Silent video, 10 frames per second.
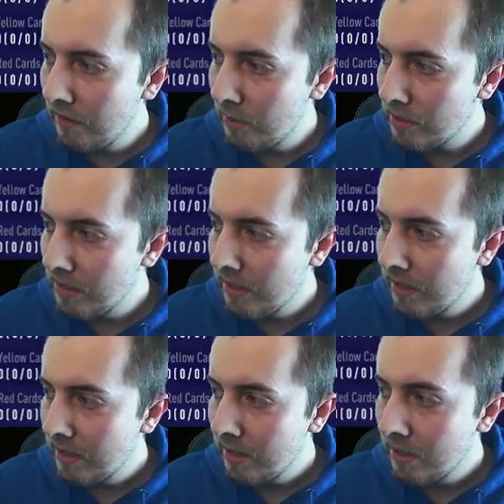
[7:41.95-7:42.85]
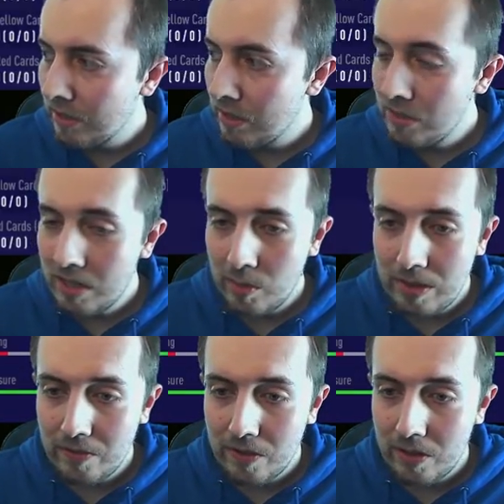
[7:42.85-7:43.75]
was it? 2-star weak
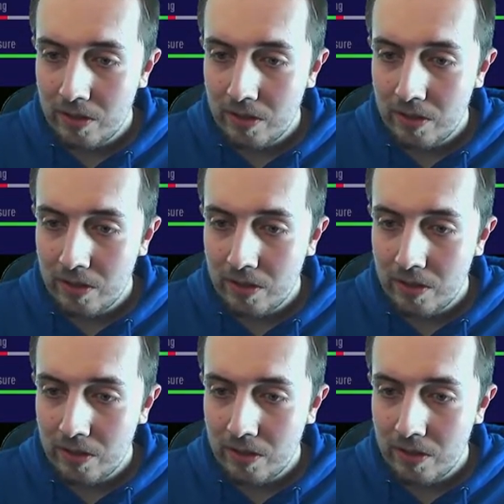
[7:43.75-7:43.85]
foot.